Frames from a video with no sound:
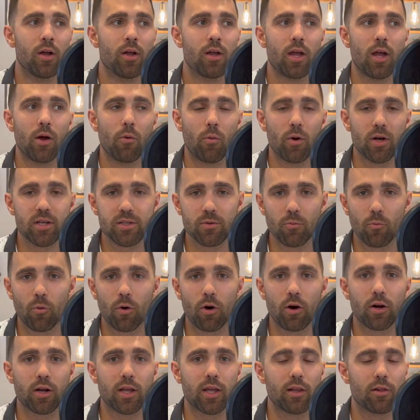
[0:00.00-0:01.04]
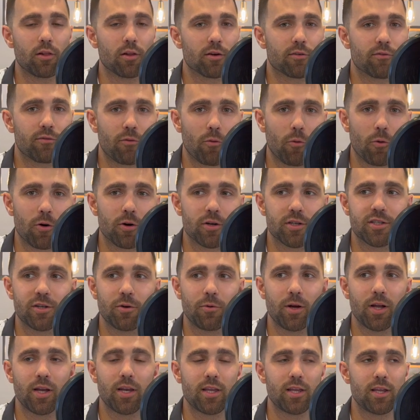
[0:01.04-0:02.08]
It wasn't work. He looked forward to
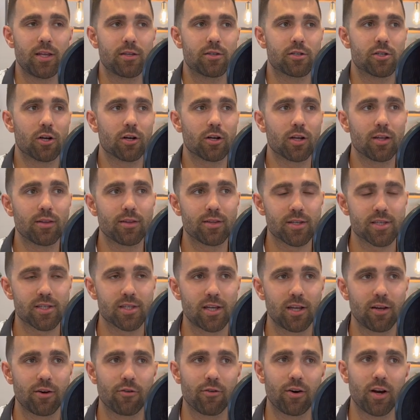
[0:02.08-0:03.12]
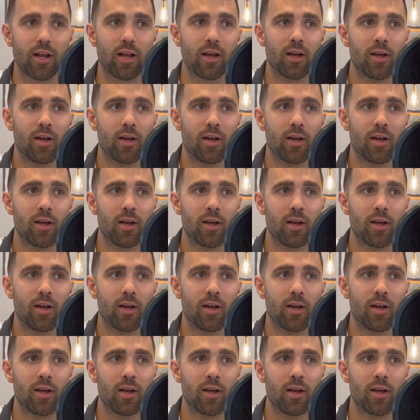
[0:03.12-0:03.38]
it. He took in the scenery.